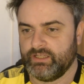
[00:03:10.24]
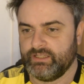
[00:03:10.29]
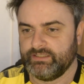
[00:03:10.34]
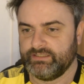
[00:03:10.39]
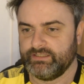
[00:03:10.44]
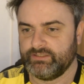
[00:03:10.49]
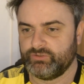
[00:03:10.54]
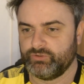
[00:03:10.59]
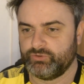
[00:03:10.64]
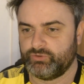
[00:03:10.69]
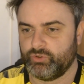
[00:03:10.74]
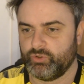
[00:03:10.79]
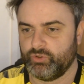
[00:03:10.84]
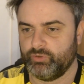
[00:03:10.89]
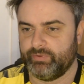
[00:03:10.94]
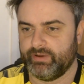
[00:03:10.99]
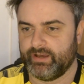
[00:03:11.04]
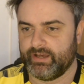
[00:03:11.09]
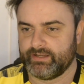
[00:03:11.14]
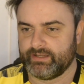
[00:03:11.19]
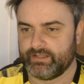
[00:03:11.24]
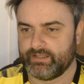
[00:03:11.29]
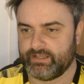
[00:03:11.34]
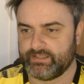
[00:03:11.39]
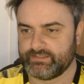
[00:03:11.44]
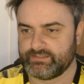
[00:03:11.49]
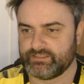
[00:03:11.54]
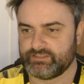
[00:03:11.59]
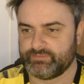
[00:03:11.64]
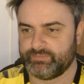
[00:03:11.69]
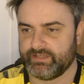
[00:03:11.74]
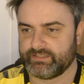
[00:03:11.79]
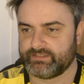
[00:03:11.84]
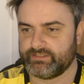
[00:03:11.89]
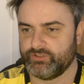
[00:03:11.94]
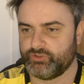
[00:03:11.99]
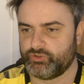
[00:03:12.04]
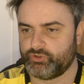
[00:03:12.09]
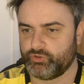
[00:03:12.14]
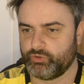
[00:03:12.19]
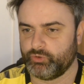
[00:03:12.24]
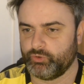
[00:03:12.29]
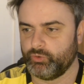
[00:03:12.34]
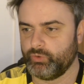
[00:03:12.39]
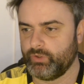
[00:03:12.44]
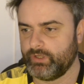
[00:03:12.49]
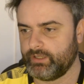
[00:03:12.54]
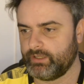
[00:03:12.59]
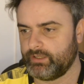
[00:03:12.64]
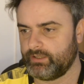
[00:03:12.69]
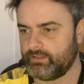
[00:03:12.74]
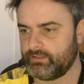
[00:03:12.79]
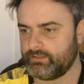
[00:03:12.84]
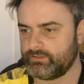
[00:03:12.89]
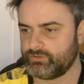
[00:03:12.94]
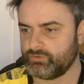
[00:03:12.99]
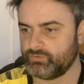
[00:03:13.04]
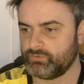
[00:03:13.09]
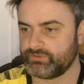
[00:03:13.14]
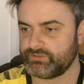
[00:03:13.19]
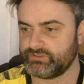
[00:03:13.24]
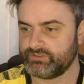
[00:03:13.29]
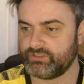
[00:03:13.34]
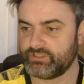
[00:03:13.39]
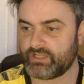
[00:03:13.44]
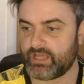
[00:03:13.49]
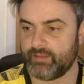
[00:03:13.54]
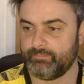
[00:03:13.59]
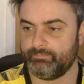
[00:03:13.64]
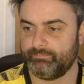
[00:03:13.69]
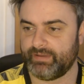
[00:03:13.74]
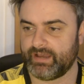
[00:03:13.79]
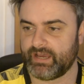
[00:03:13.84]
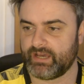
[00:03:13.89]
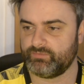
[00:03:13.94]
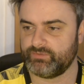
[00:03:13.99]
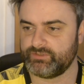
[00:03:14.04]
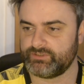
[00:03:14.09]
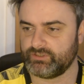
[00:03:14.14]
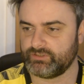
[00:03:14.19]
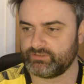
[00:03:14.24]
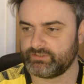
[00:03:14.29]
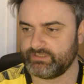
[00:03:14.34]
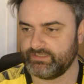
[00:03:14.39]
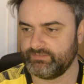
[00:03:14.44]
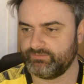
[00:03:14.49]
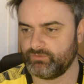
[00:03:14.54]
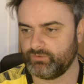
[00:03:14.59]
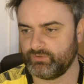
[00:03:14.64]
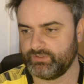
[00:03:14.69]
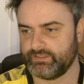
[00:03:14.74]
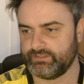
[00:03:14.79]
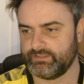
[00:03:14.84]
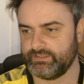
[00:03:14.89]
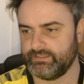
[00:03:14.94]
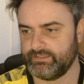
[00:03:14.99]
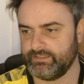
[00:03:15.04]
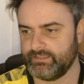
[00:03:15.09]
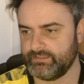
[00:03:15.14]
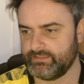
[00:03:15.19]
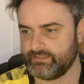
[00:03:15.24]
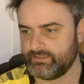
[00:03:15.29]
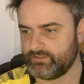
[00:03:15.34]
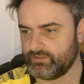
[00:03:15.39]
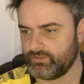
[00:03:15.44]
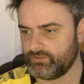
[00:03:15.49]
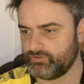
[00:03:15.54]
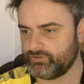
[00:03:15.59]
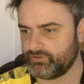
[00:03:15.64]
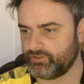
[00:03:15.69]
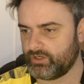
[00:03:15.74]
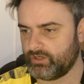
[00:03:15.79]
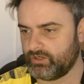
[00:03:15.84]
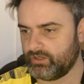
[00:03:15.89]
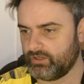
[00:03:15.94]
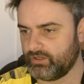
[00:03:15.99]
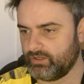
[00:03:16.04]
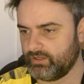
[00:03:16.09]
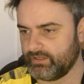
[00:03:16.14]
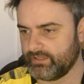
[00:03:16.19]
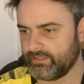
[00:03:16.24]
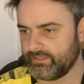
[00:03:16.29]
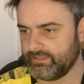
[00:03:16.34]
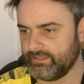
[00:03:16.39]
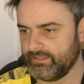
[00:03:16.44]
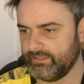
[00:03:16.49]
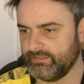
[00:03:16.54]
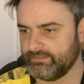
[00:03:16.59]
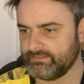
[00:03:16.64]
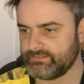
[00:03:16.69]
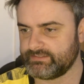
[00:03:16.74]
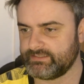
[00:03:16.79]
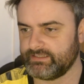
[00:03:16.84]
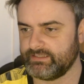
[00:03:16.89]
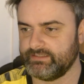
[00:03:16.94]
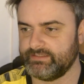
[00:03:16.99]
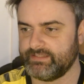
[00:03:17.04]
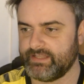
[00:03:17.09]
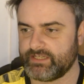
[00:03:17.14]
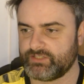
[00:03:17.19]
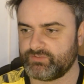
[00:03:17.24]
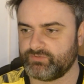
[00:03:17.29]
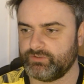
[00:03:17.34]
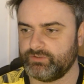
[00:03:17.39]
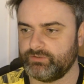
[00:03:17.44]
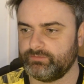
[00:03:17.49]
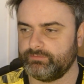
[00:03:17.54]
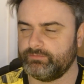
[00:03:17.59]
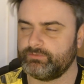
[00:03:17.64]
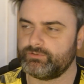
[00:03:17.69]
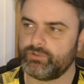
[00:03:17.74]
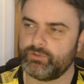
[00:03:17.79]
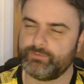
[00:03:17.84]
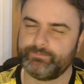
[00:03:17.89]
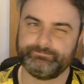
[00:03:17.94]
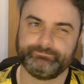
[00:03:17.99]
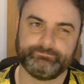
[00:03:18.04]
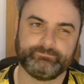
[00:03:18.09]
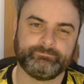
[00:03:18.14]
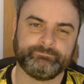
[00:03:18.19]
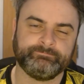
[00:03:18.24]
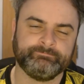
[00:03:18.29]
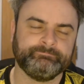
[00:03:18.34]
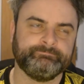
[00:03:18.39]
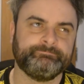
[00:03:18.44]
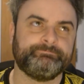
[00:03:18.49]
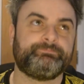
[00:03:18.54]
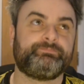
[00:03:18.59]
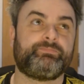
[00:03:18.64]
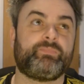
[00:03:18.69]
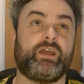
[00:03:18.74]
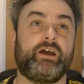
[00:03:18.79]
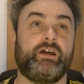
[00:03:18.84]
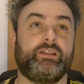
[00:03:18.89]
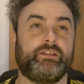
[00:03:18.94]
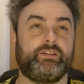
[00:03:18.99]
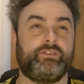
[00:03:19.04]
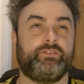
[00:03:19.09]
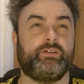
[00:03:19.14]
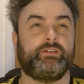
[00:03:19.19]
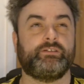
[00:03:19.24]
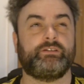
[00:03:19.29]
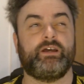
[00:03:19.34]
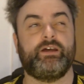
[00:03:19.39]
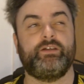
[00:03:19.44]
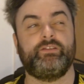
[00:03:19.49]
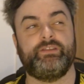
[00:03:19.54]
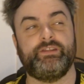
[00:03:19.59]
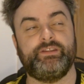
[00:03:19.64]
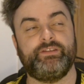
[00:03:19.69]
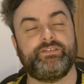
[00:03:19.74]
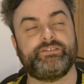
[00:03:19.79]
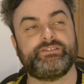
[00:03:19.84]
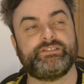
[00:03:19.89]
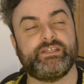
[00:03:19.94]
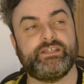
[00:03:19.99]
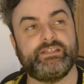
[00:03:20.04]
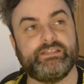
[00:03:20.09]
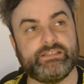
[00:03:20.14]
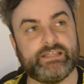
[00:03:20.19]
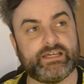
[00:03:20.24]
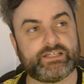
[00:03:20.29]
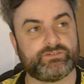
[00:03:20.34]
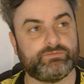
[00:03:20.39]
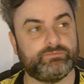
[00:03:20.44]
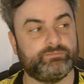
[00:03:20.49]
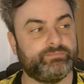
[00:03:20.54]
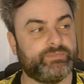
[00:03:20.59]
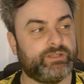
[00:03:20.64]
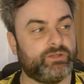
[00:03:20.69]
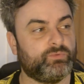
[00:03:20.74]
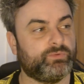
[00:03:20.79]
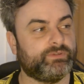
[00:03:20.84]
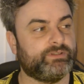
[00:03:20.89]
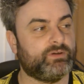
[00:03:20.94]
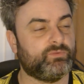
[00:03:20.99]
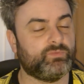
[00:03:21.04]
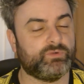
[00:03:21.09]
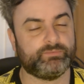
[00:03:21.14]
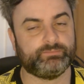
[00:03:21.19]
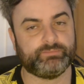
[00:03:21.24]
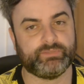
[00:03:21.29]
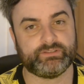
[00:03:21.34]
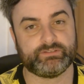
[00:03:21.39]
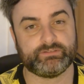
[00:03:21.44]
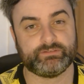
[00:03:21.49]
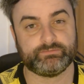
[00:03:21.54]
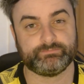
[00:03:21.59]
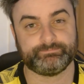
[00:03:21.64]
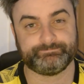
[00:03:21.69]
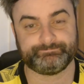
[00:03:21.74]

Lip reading: didn't do too bad. I suspect they drew, so it wasn't a bad result, even though that they did draw against Nashville. So I did say Nashville may win that one, but